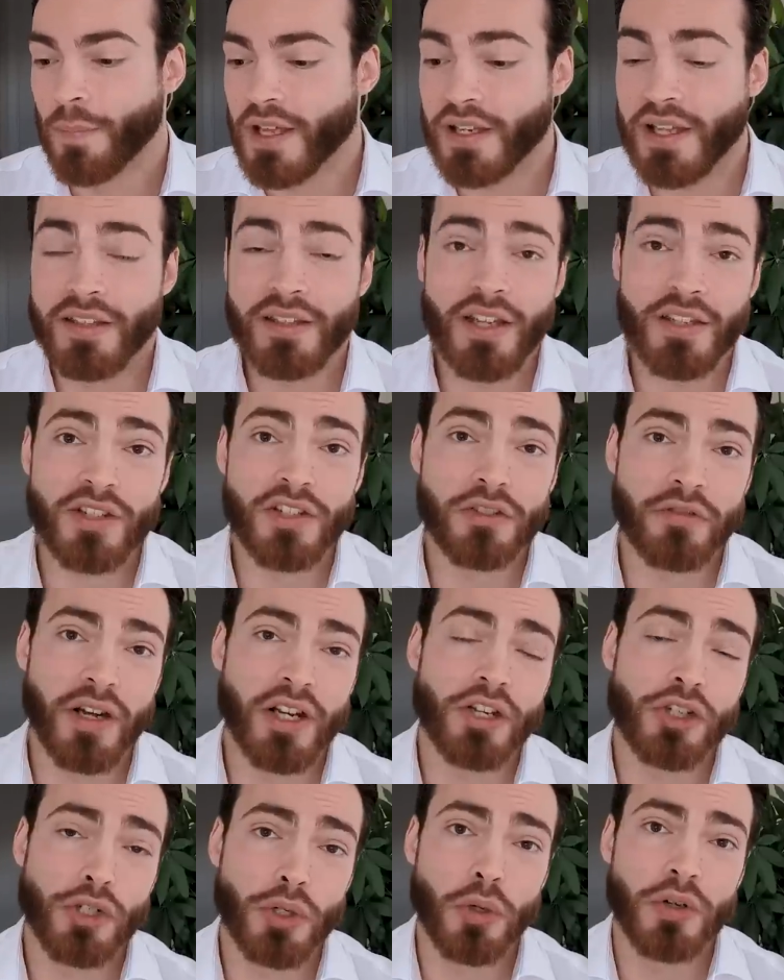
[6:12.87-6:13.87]
And that doesn't
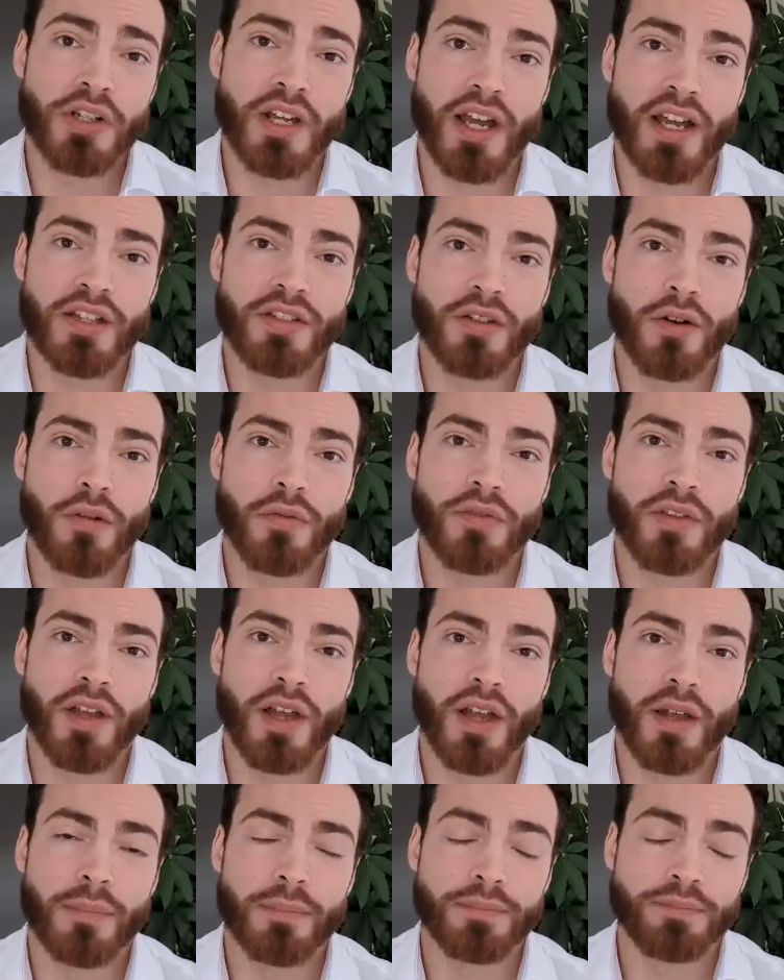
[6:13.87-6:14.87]
train the short head of
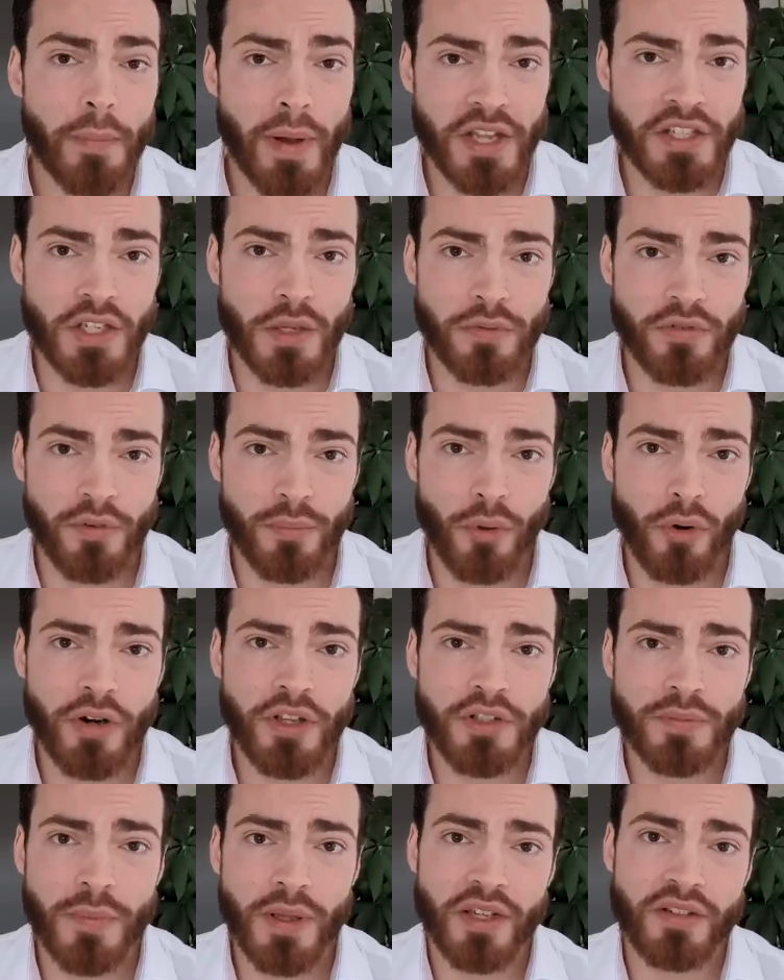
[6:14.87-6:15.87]
the biceps
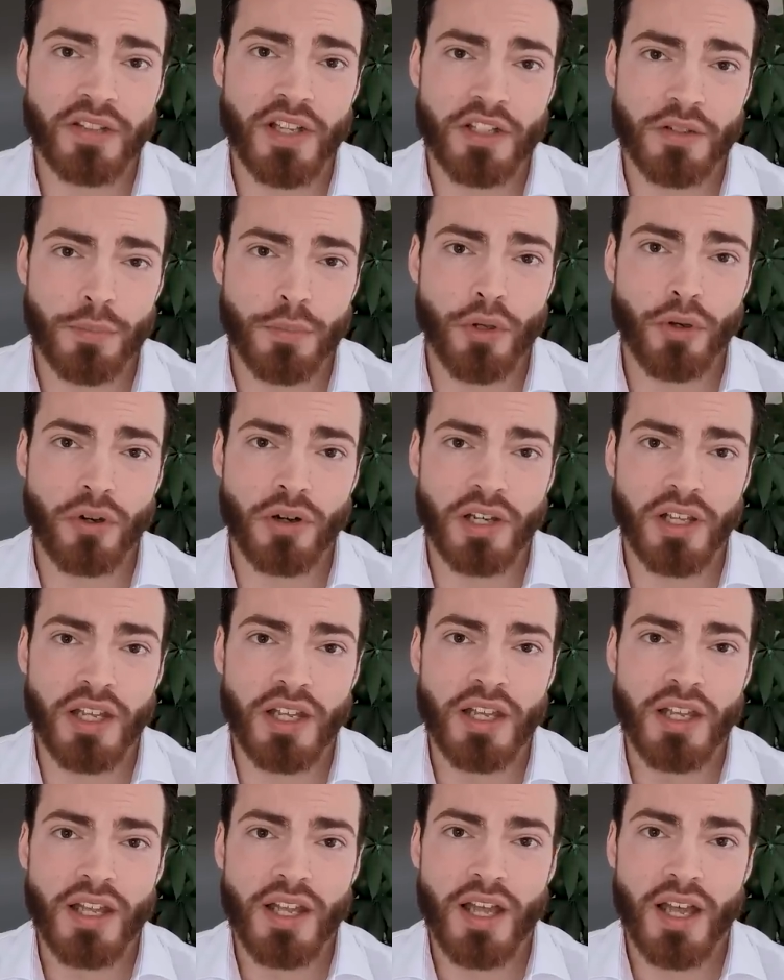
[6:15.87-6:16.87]
femoris because that's
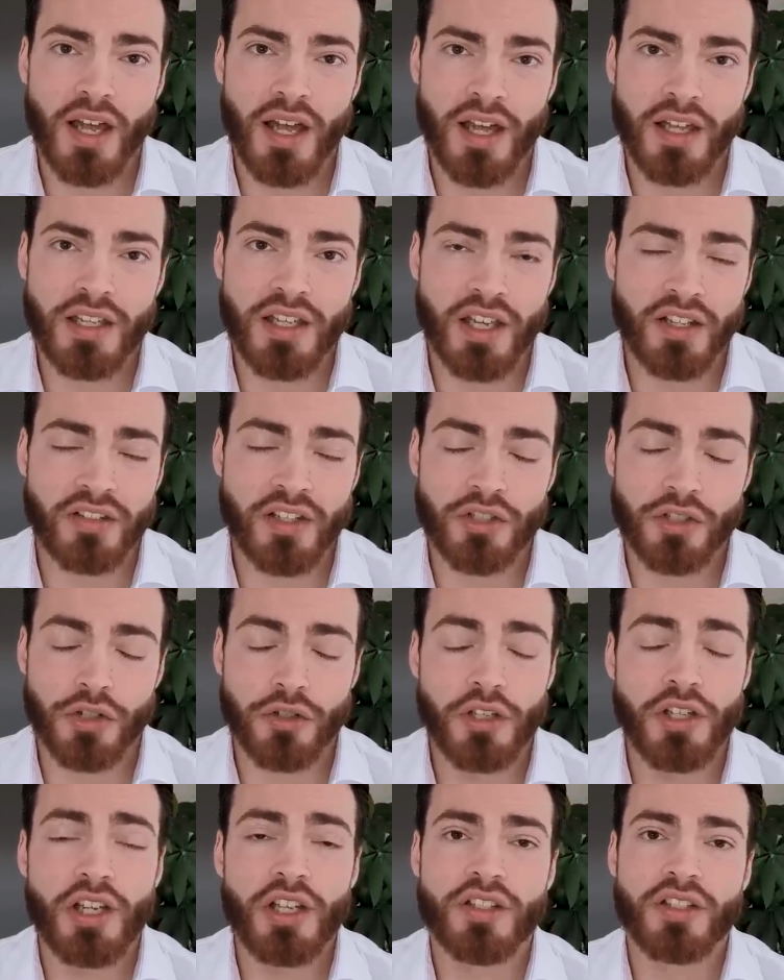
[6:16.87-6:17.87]
purely a knee
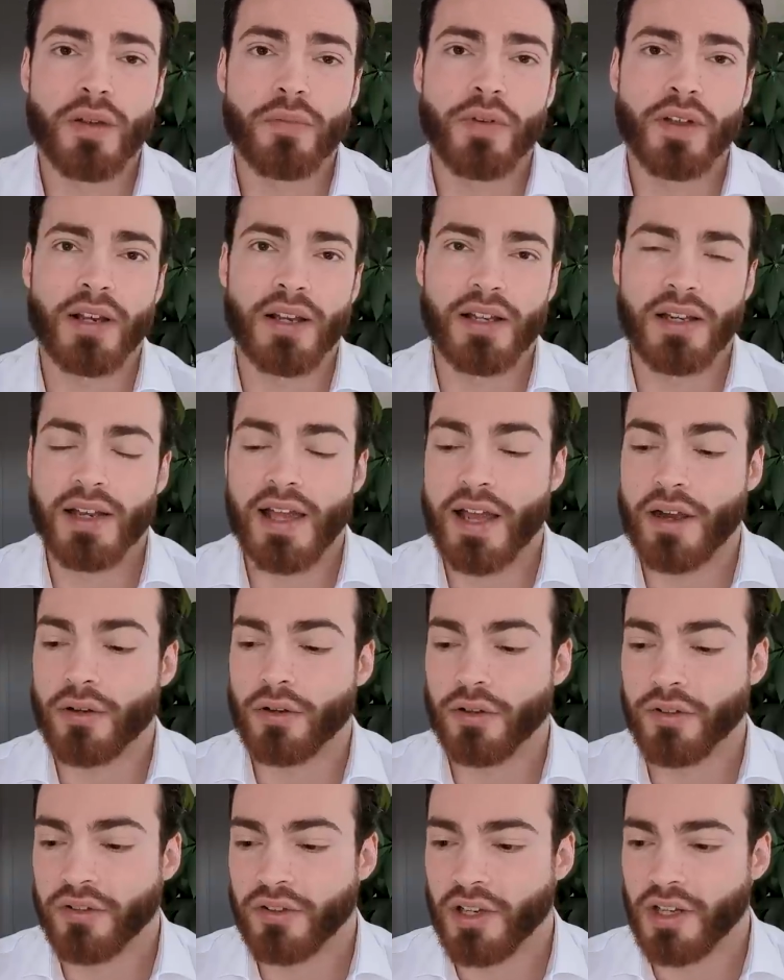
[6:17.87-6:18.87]
extensor. You need something like leg
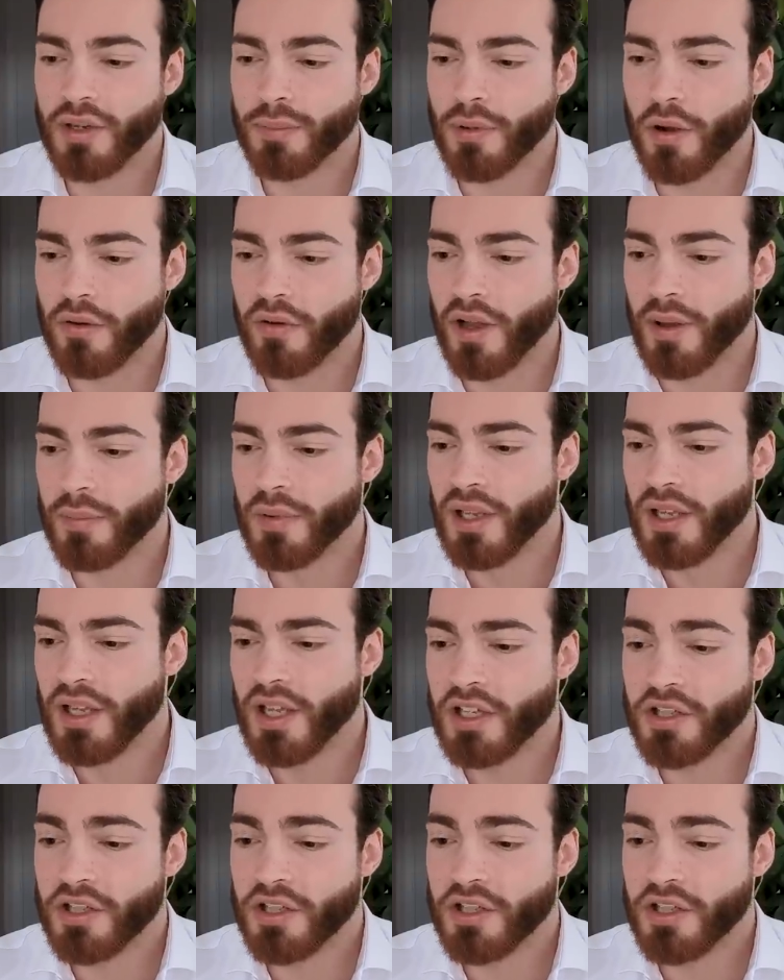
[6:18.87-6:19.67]
curls in a program.